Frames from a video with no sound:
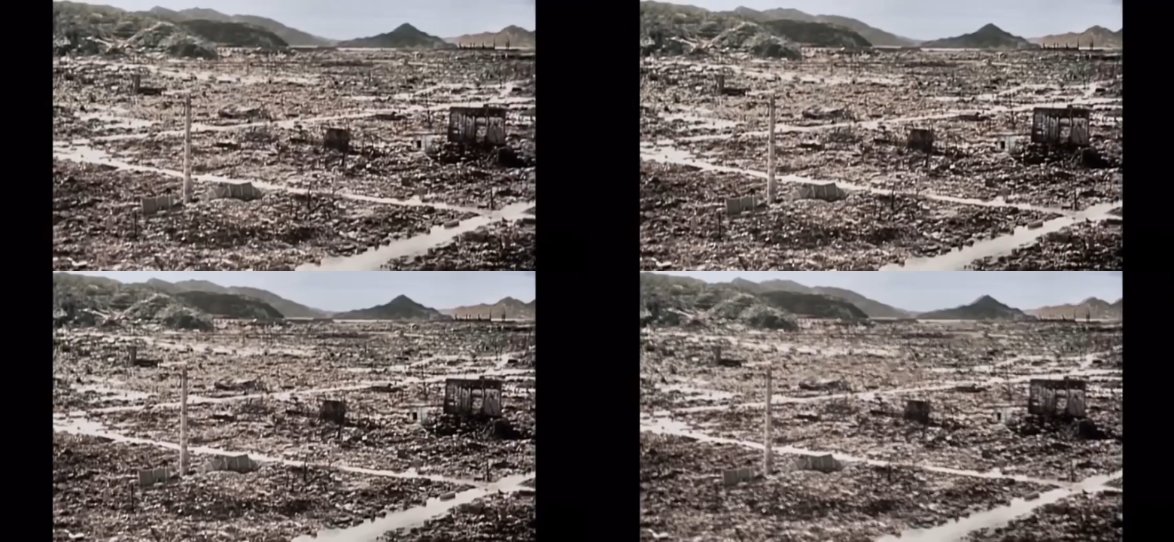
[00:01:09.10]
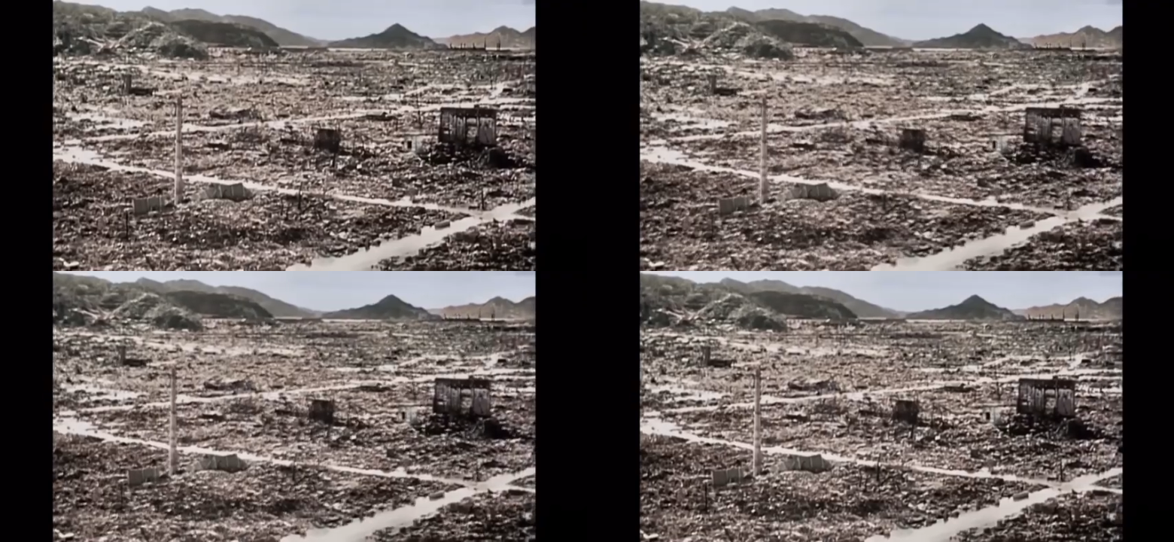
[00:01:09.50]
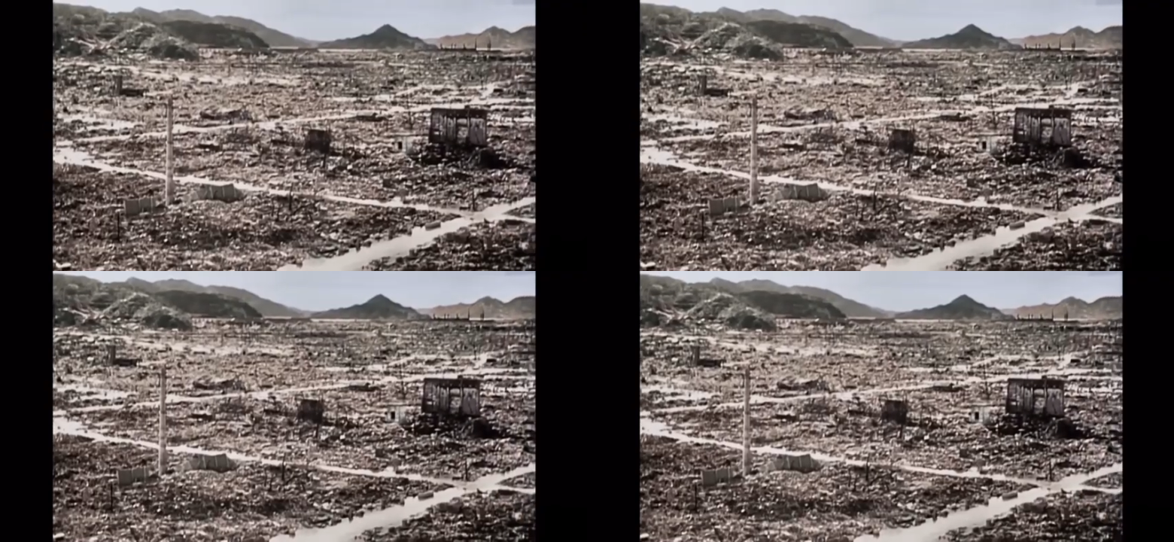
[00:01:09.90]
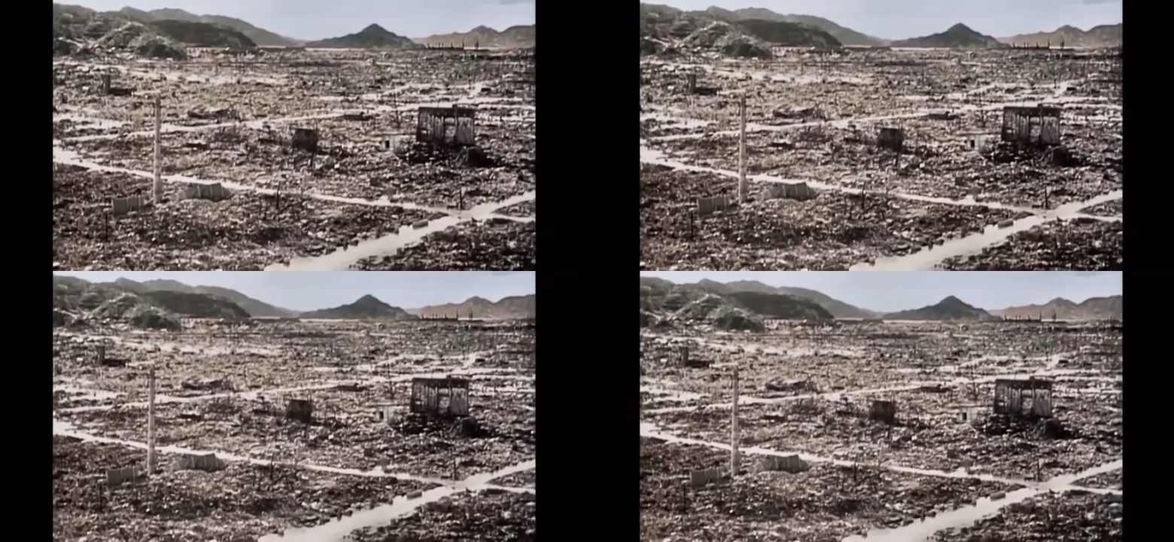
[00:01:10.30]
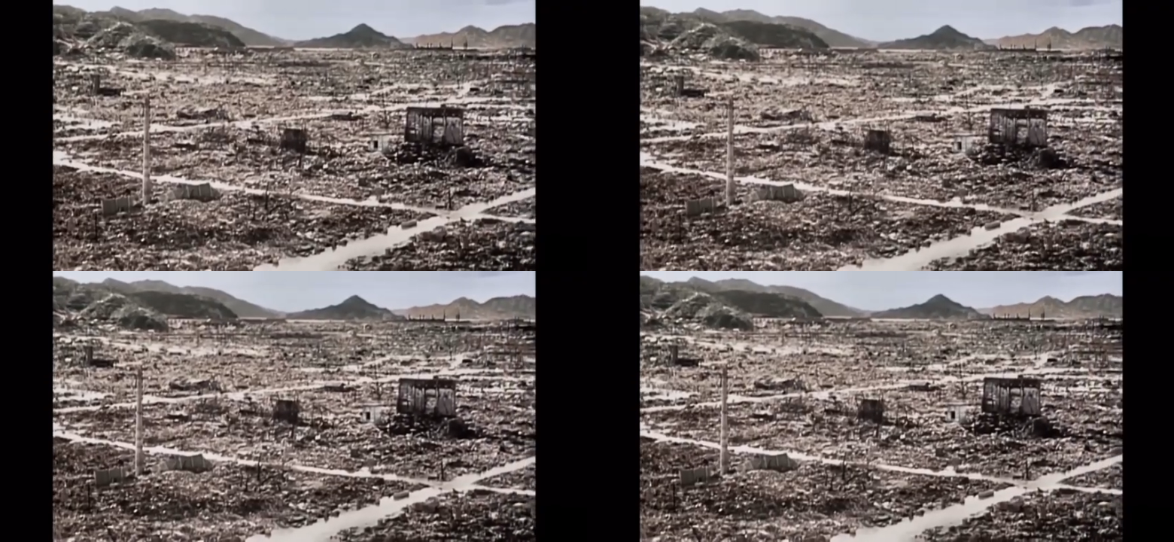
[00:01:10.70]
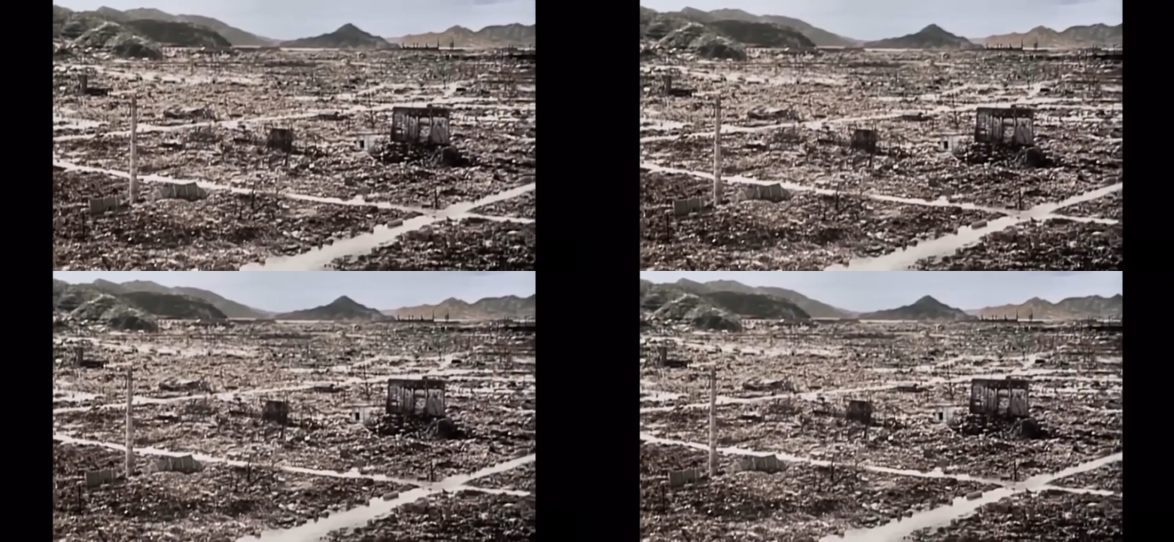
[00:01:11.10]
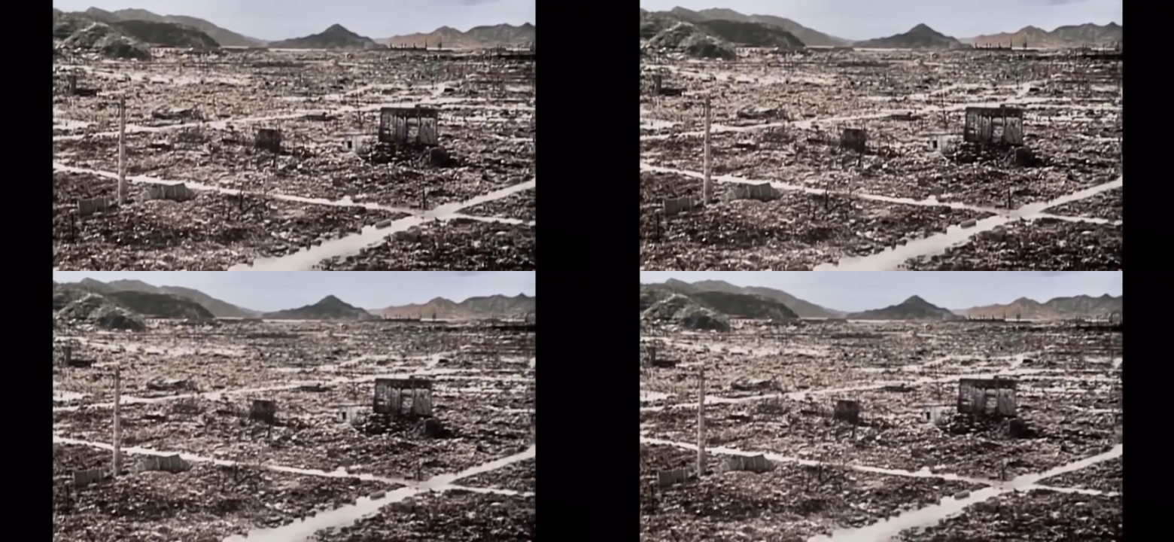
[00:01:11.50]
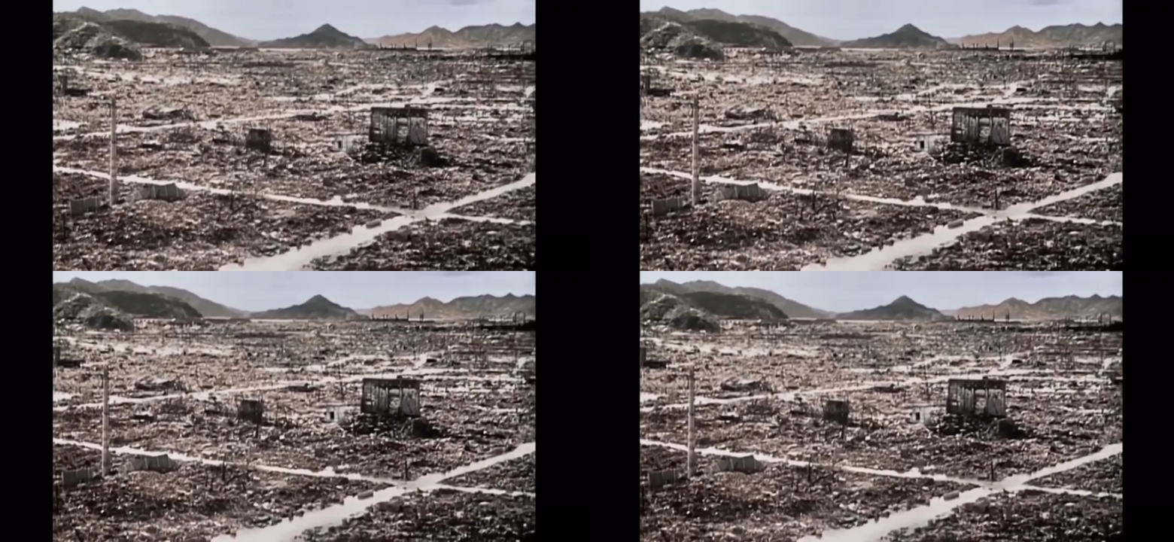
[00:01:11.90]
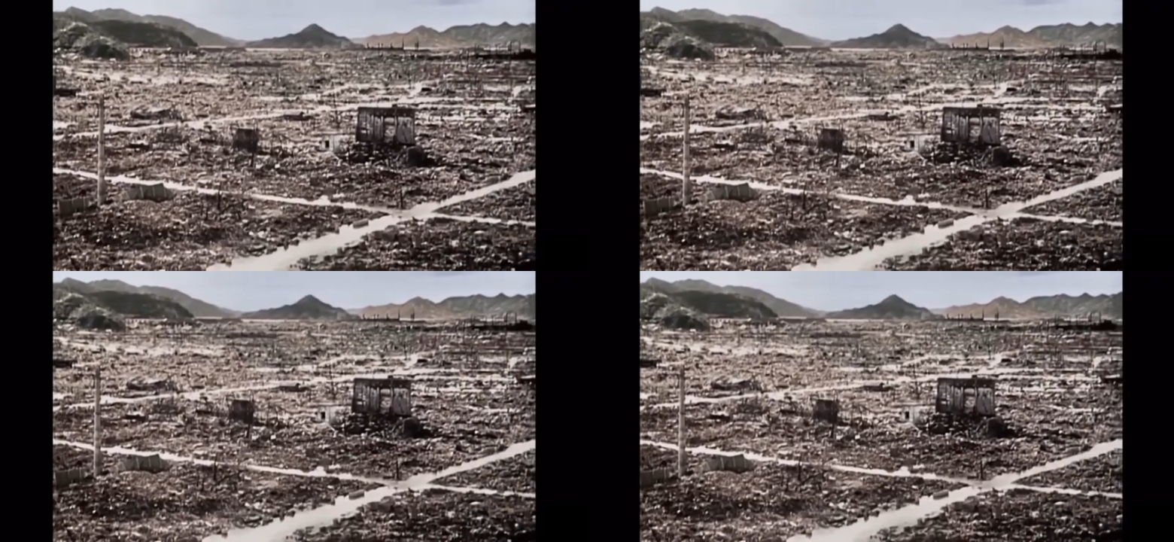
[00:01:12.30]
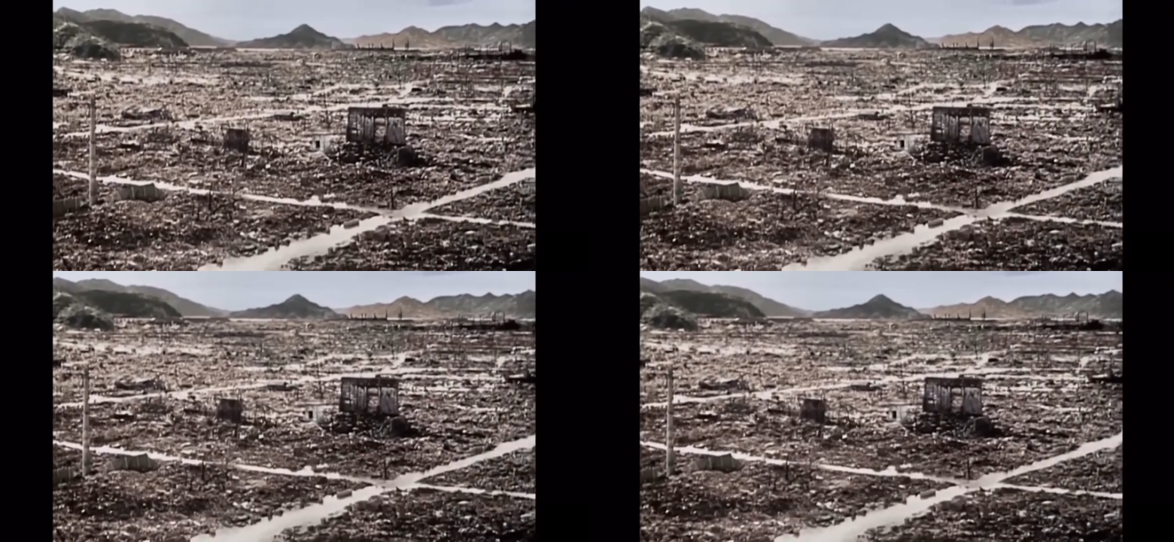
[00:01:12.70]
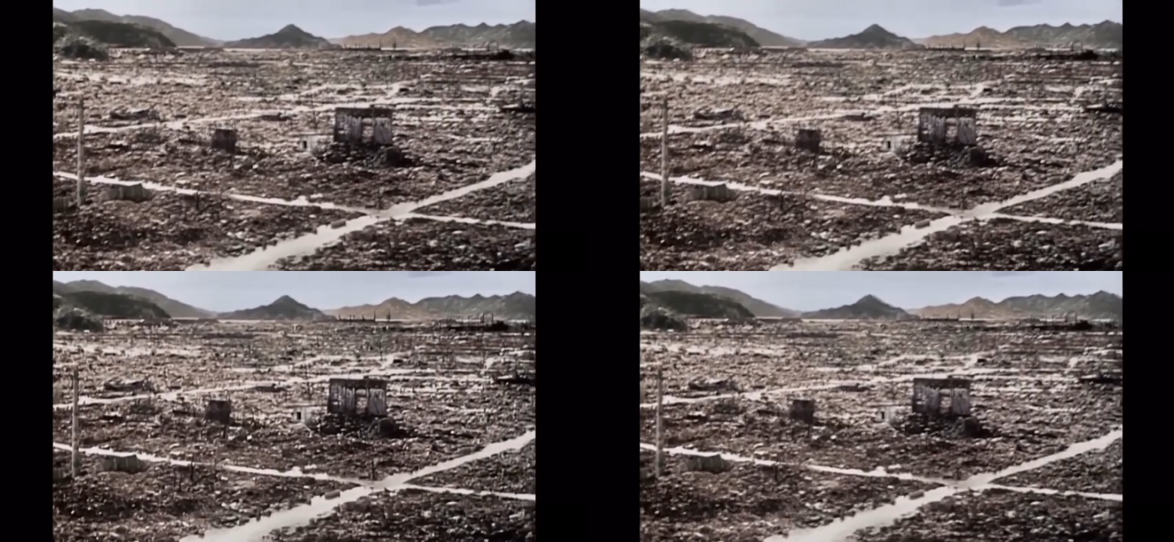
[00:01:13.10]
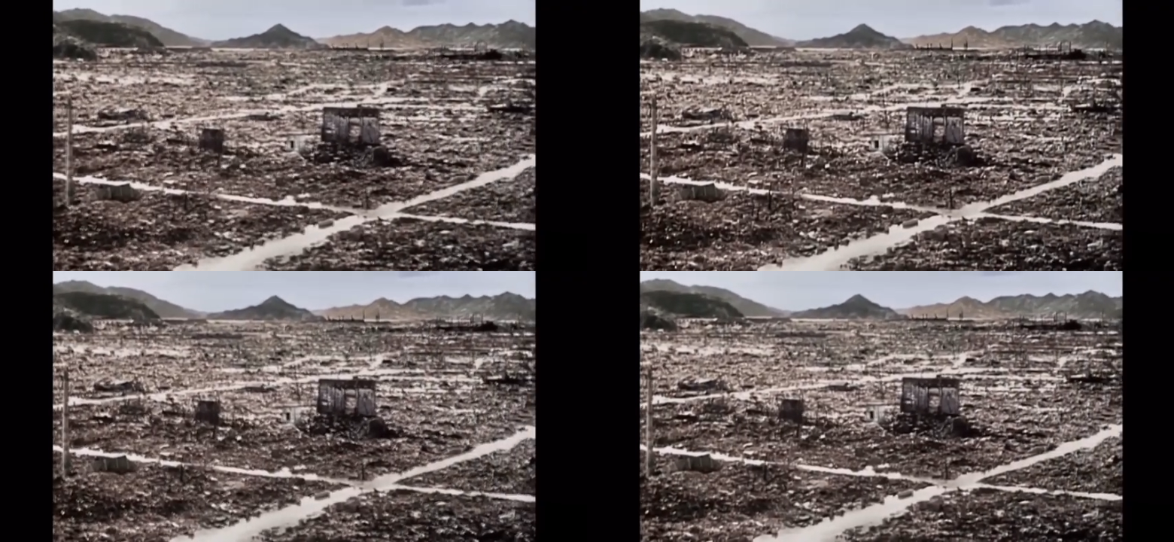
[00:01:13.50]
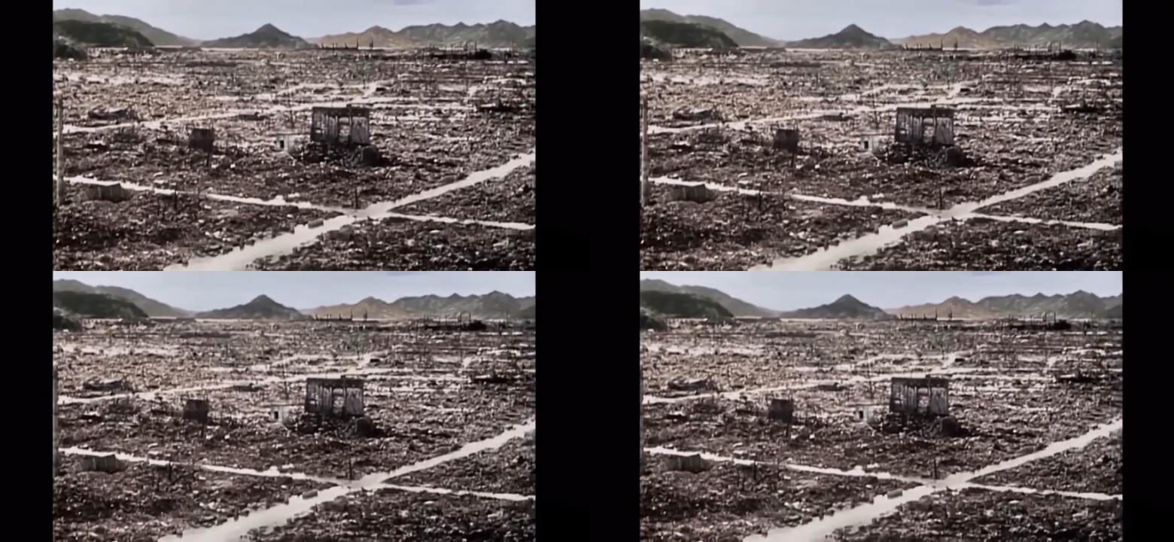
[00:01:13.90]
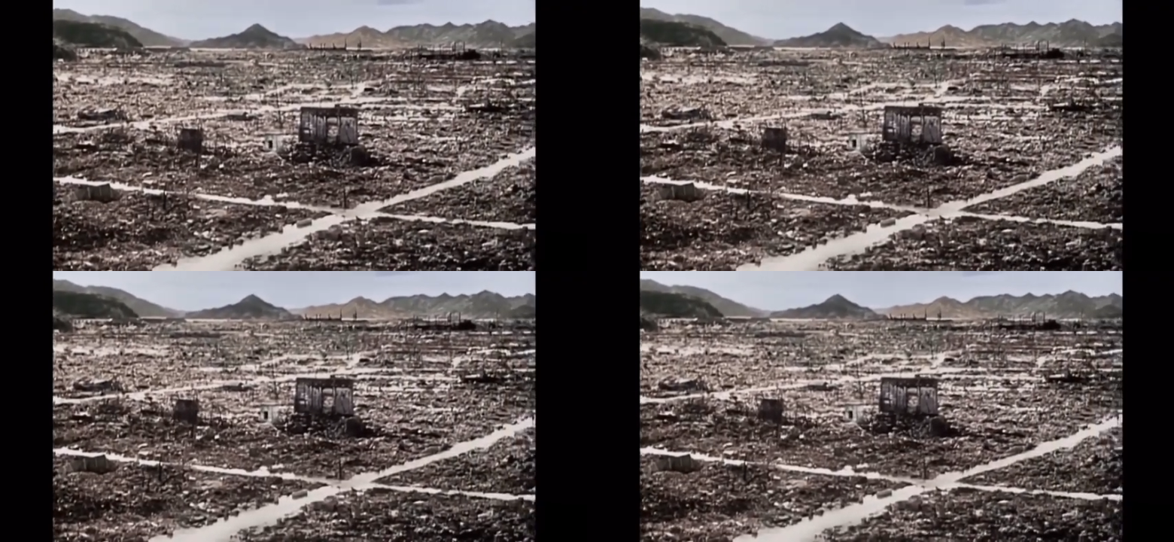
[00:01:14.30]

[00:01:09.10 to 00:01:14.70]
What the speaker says: No face is visible, so there are no lips to read.